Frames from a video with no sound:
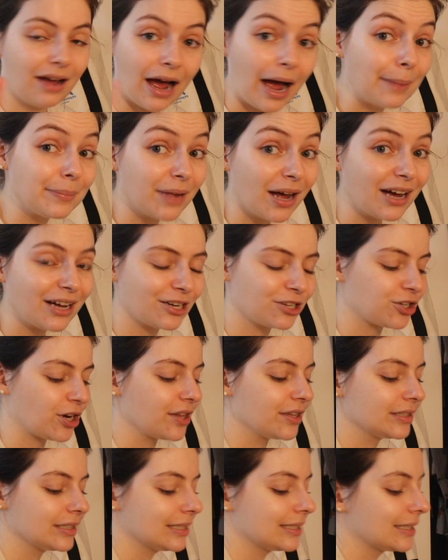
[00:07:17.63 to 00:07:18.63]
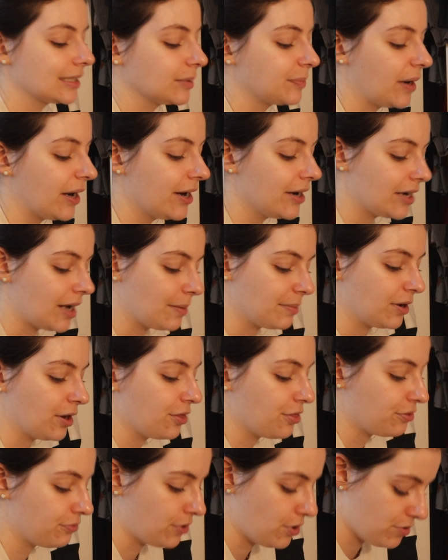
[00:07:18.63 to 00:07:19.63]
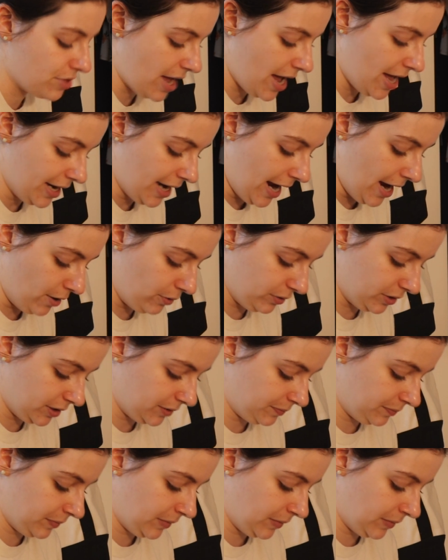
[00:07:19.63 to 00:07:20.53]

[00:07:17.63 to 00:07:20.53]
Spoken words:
I'm not gonna try this, it's expired. I'm gonna throw that out.